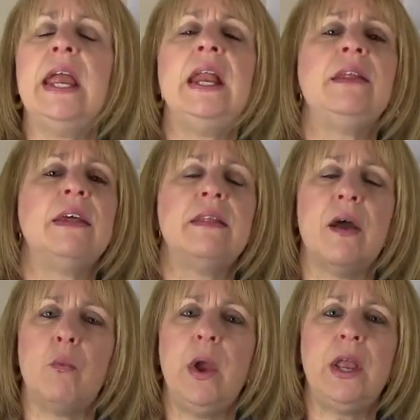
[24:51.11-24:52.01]
anything
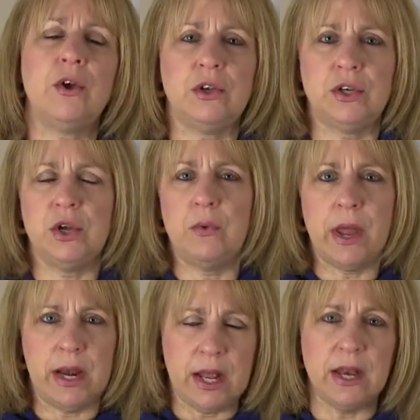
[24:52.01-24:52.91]
that we could do
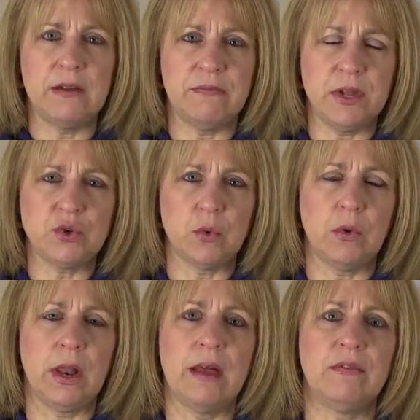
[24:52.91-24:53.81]
at an
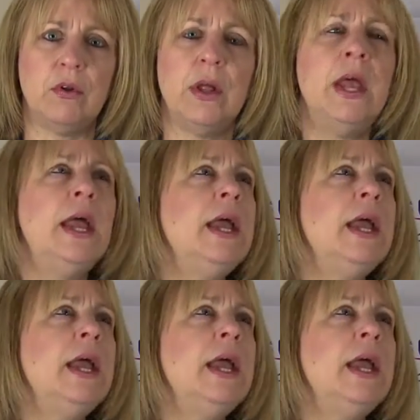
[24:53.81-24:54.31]
individual level.